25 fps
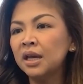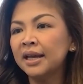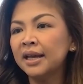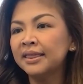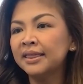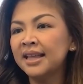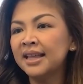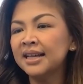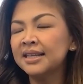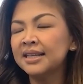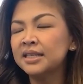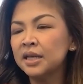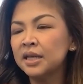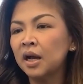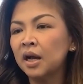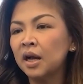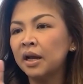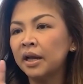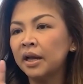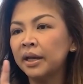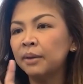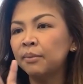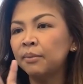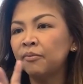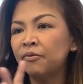at that
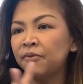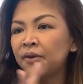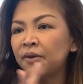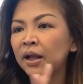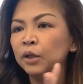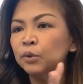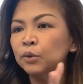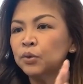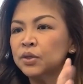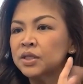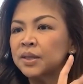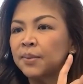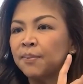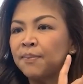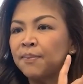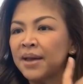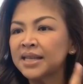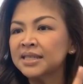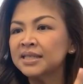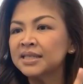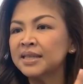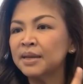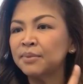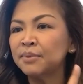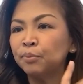time felt was the
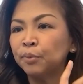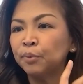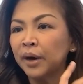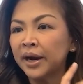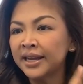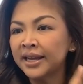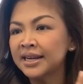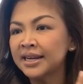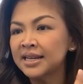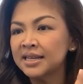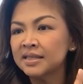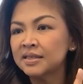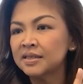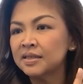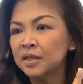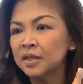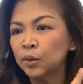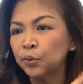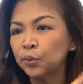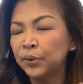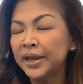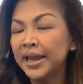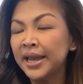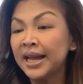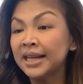best and brightest
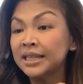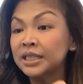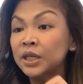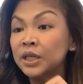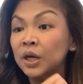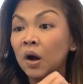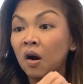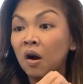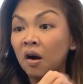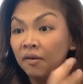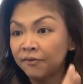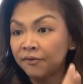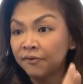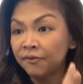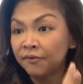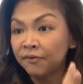that we had to offer